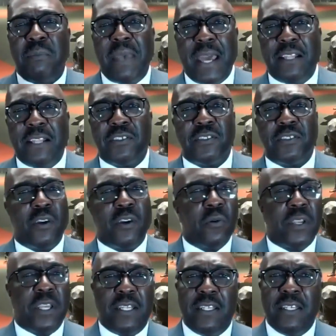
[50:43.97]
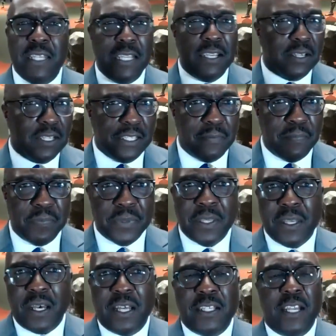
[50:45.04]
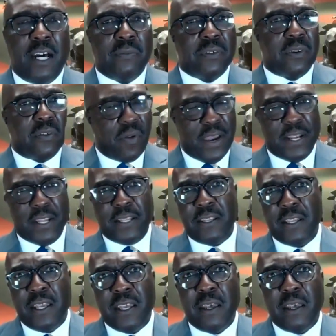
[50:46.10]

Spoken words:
managers don't get nearly enough credit,